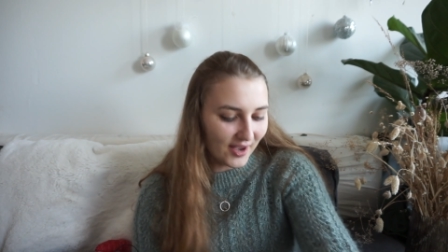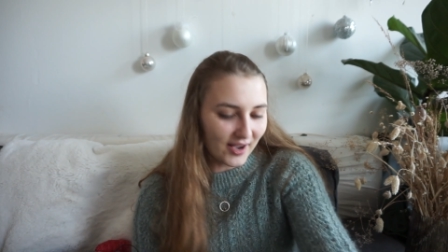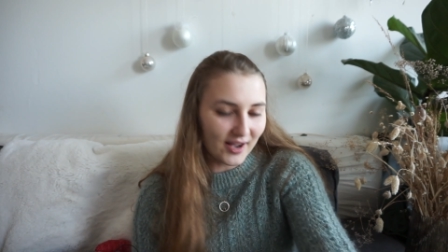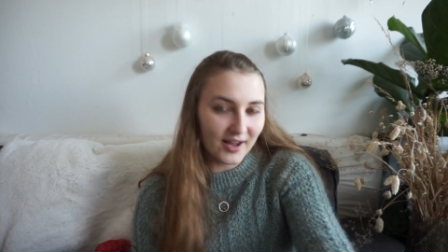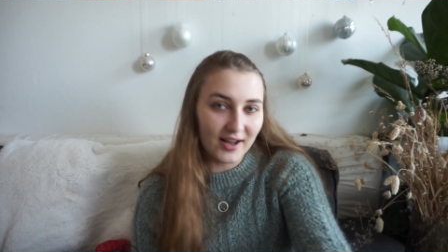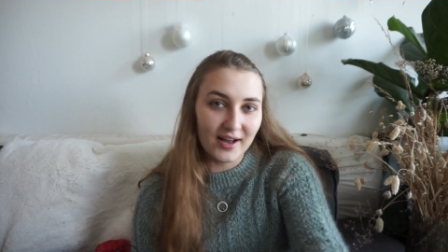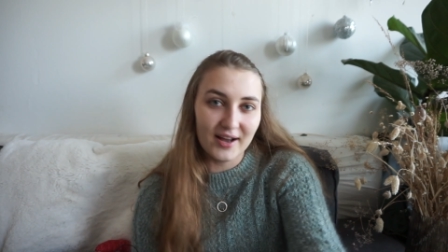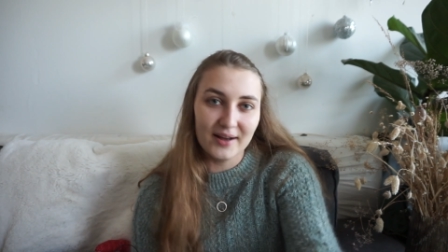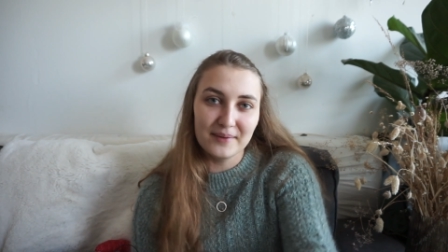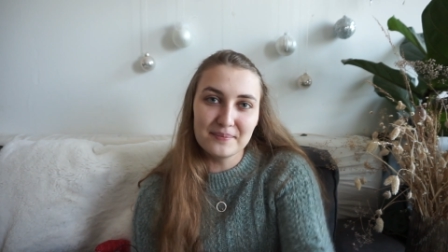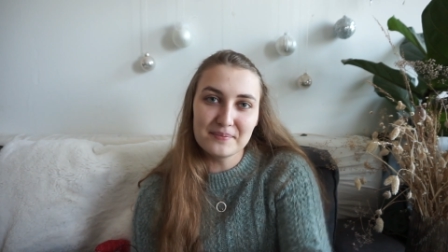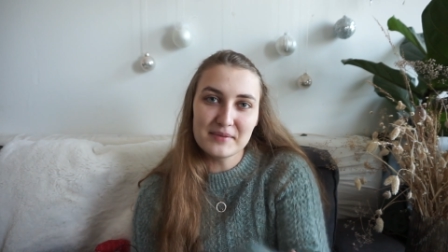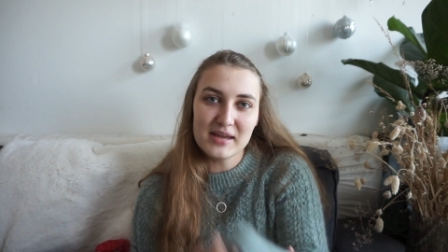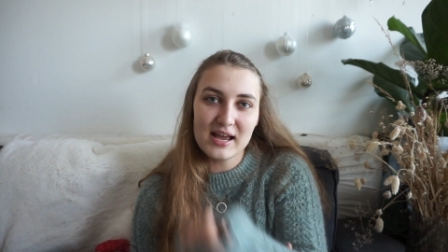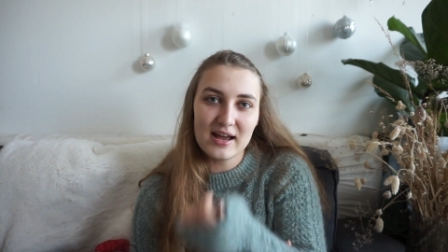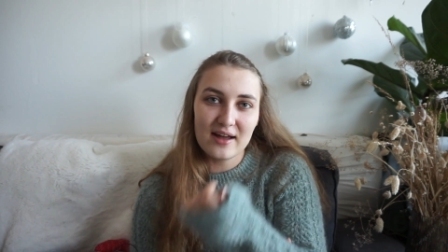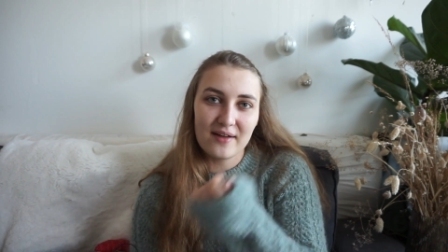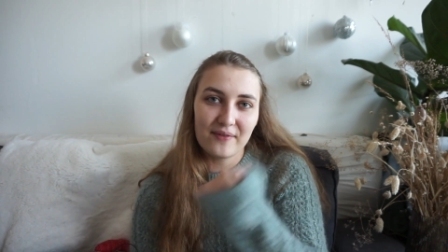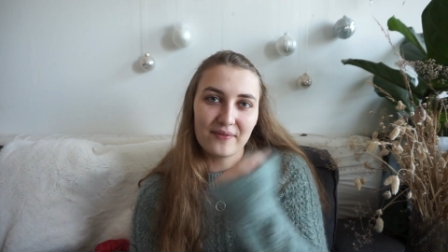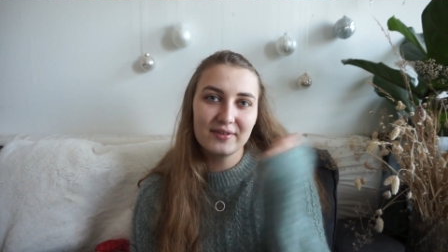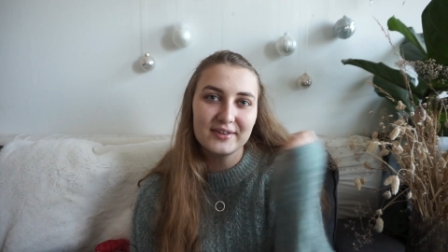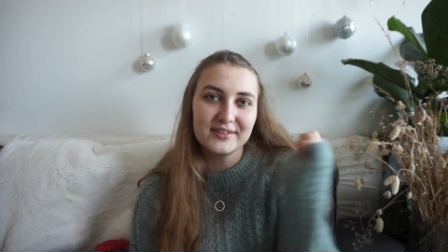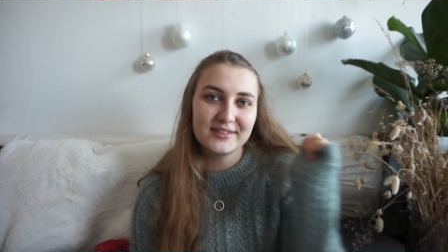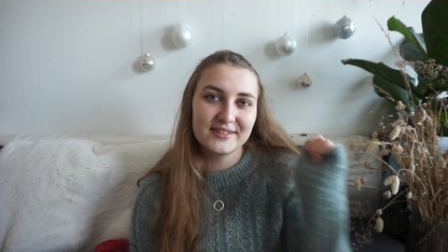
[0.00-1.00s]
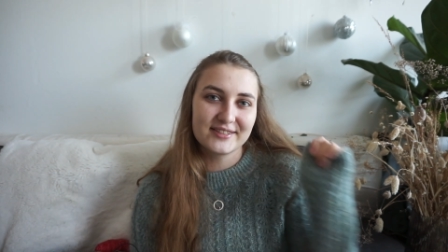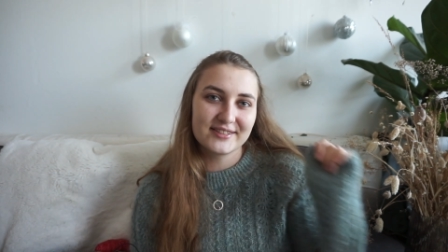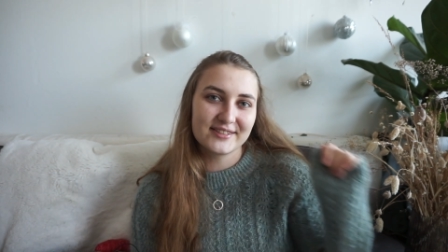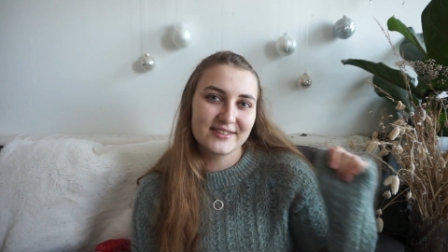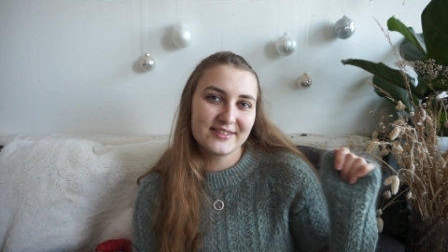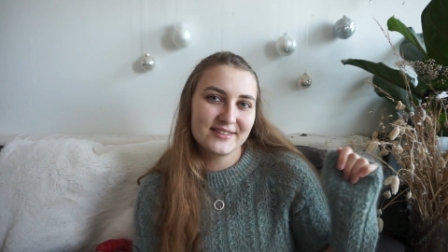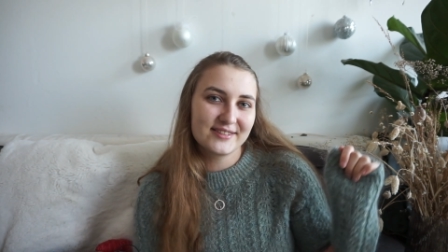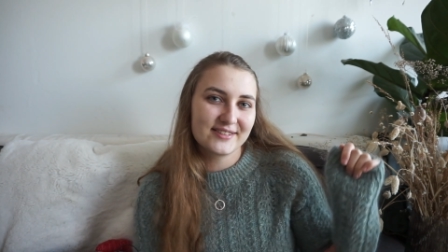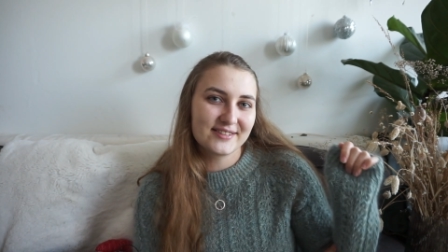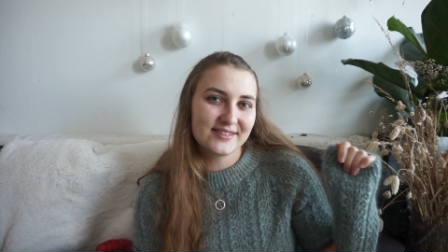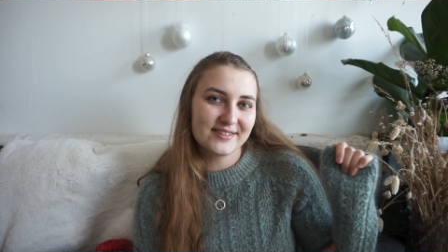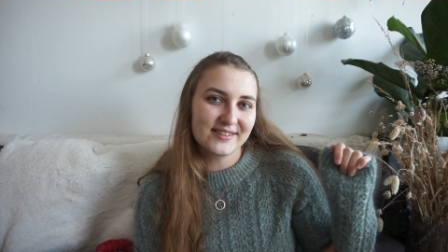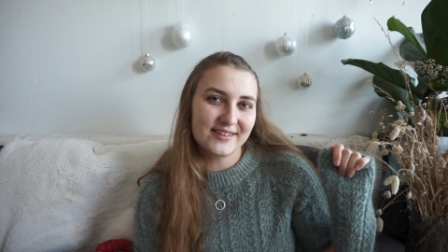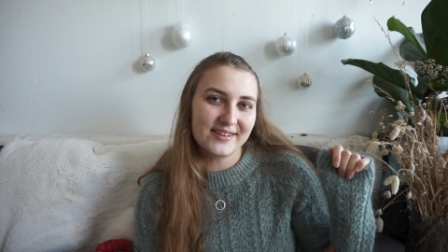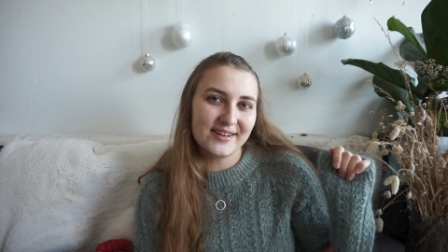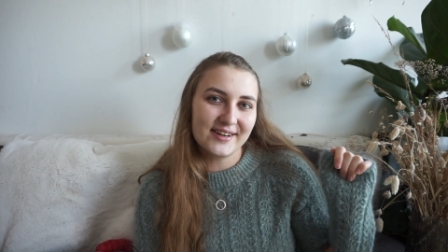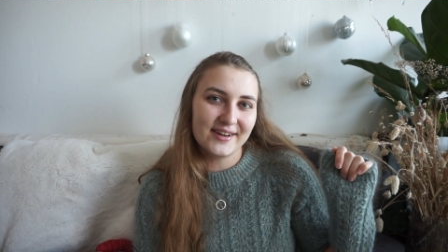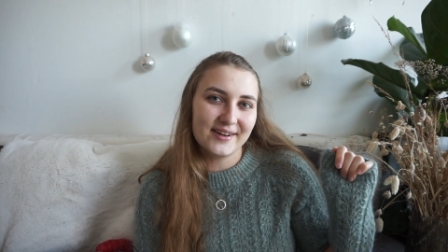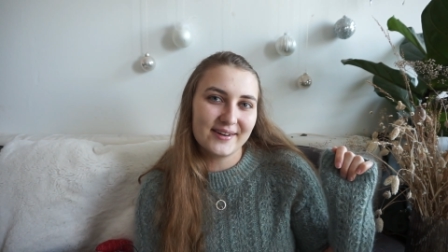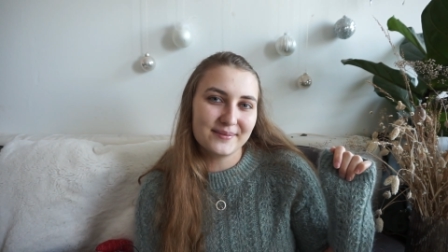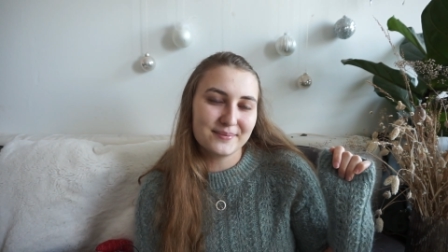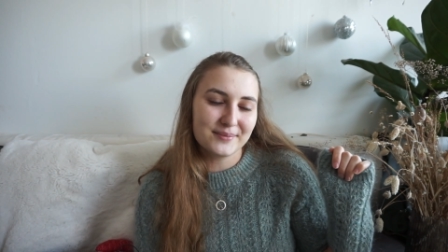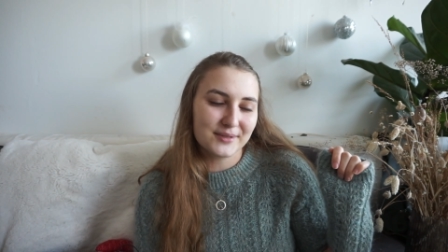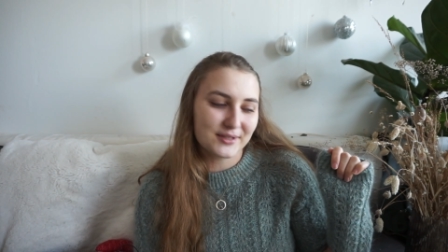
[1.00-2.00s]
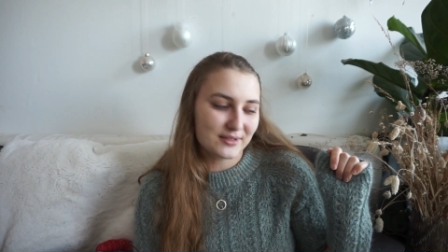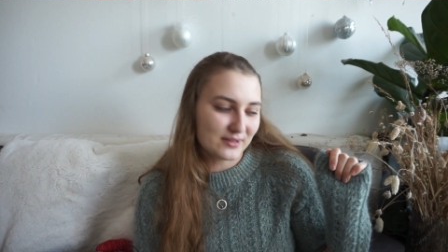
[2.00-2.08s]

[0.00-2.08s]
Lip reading: Yeah, this is a